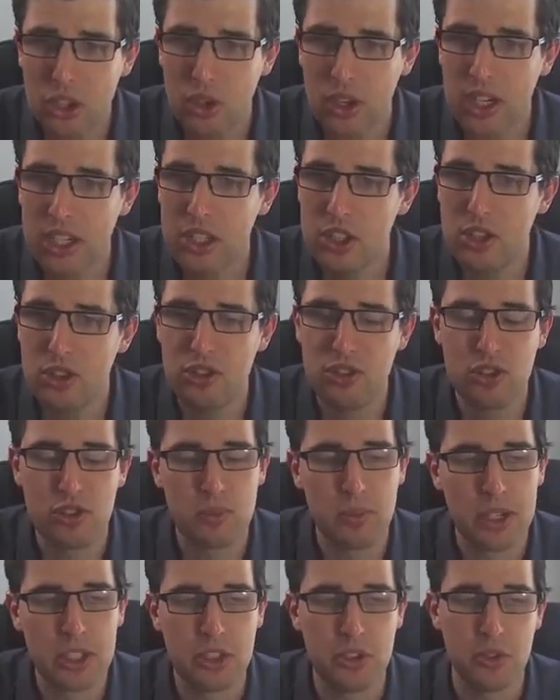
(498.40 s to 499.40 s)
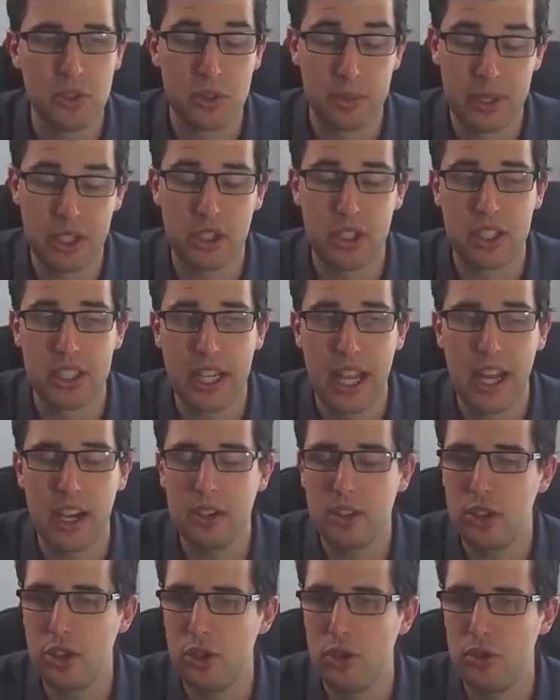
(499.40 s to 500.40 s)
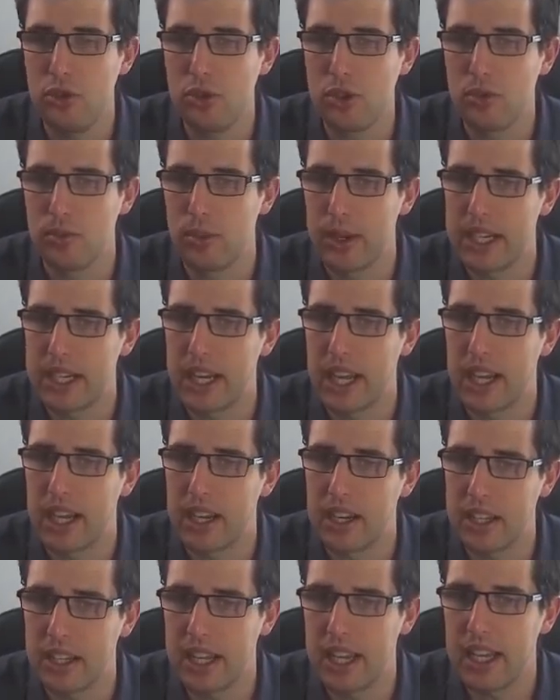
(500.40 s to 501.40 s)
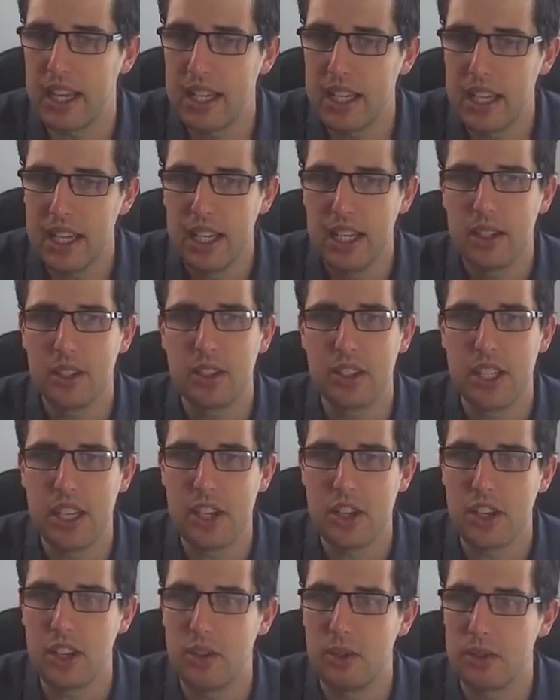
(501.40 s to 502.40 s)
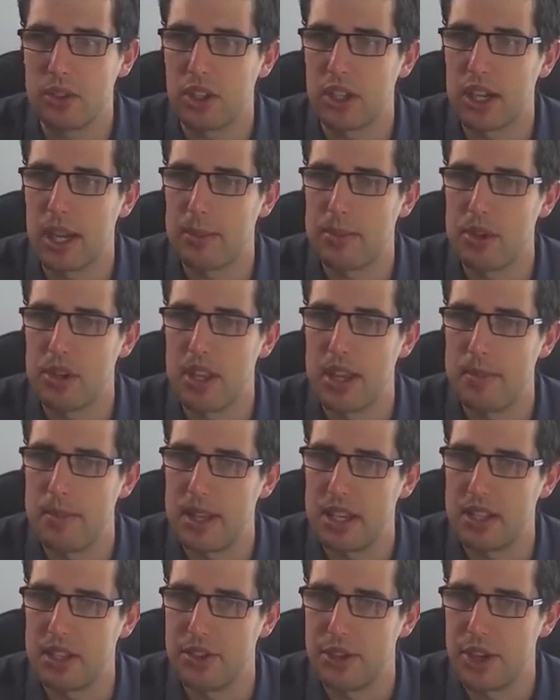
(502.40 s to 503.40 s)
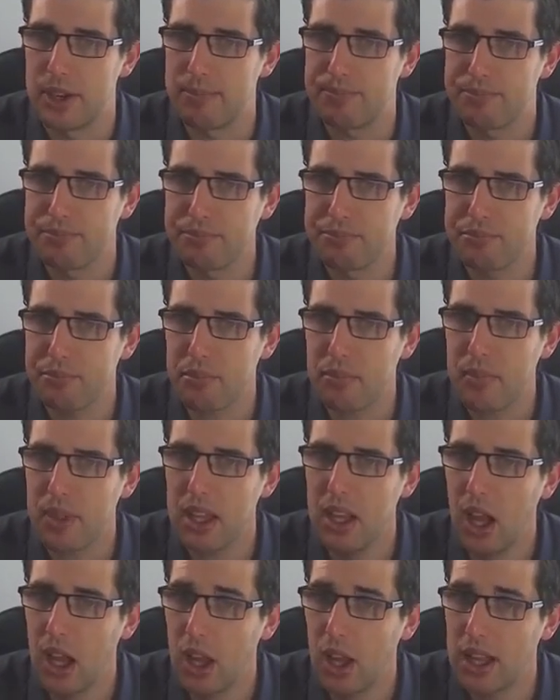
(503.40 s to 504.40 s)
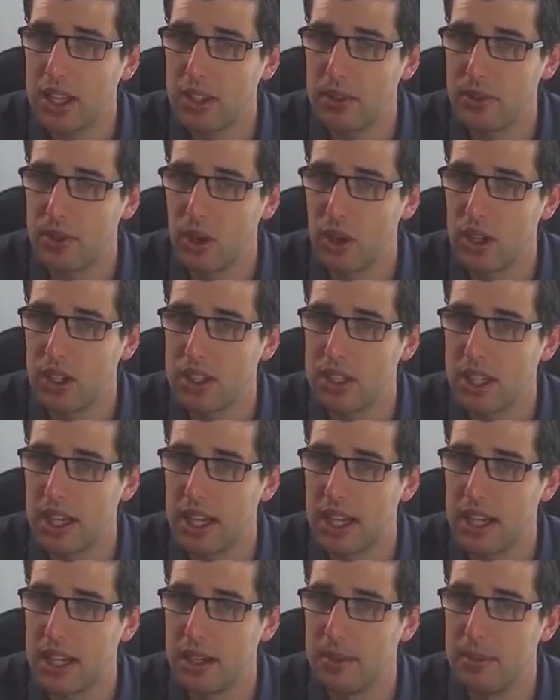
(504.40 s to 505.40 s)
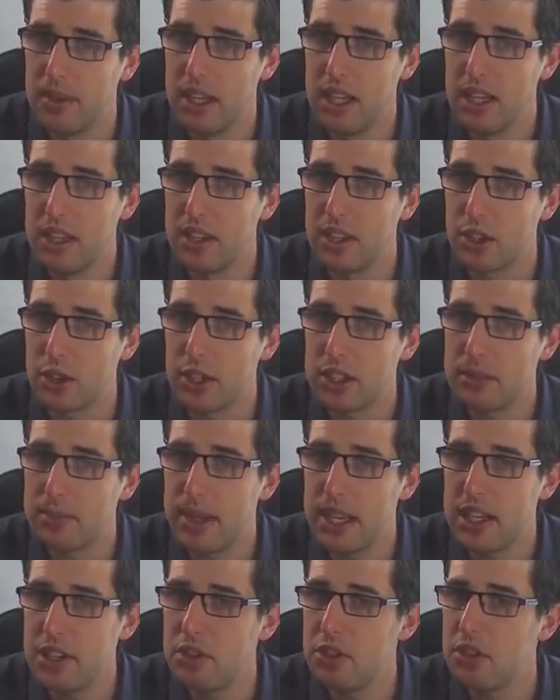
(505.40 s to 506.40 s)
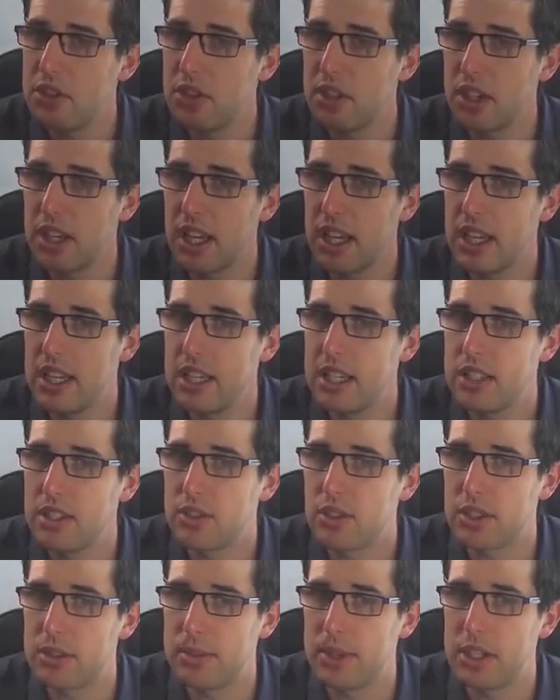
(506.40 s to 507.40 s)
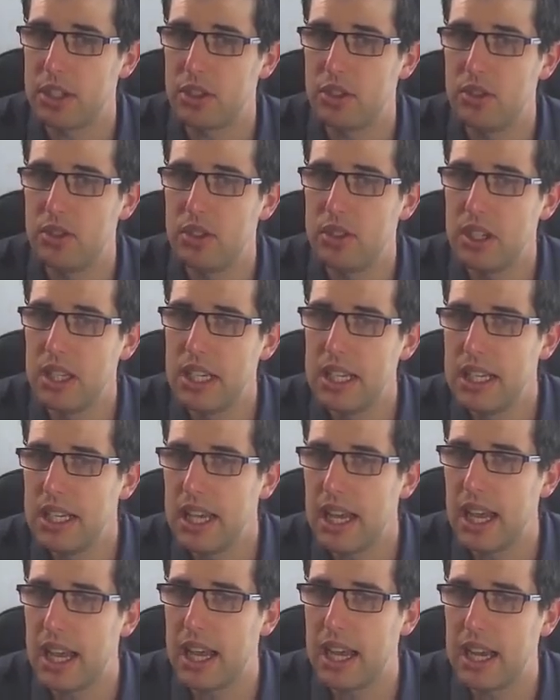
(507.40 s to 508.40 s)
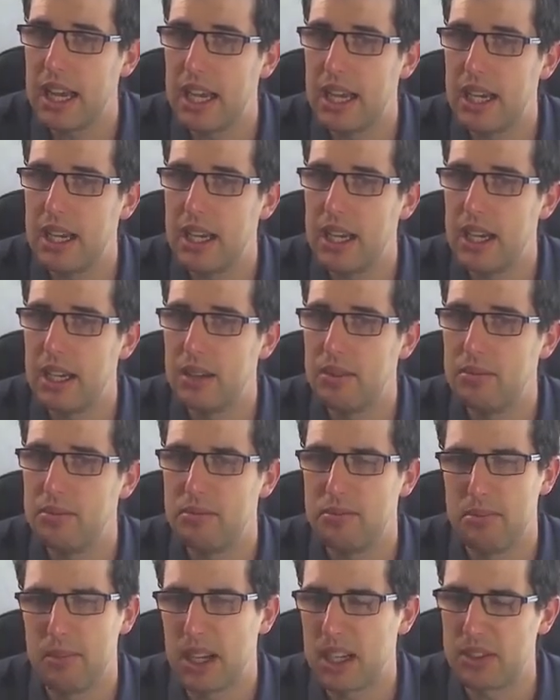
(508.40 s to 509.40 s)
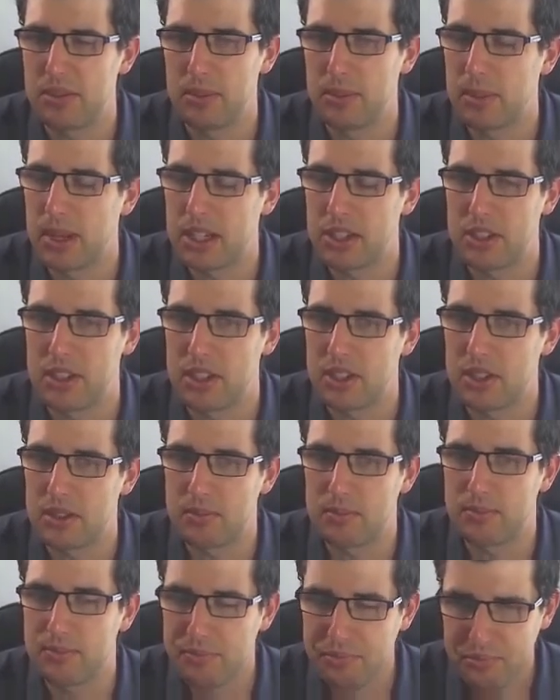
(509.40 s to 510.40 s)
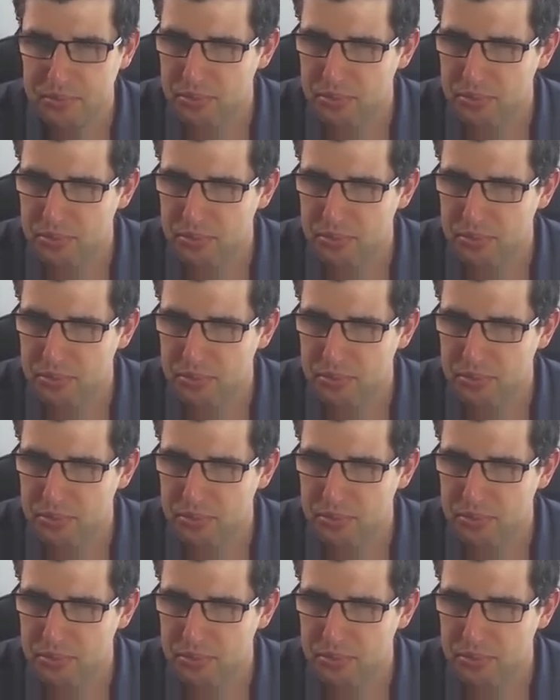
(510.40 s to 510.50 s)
Try and use, once you especially scale, use Recart, okay? Because then you can also capture their messenger. I like you've got the trust badge, okay? Trust badge is good. Much of a muchness.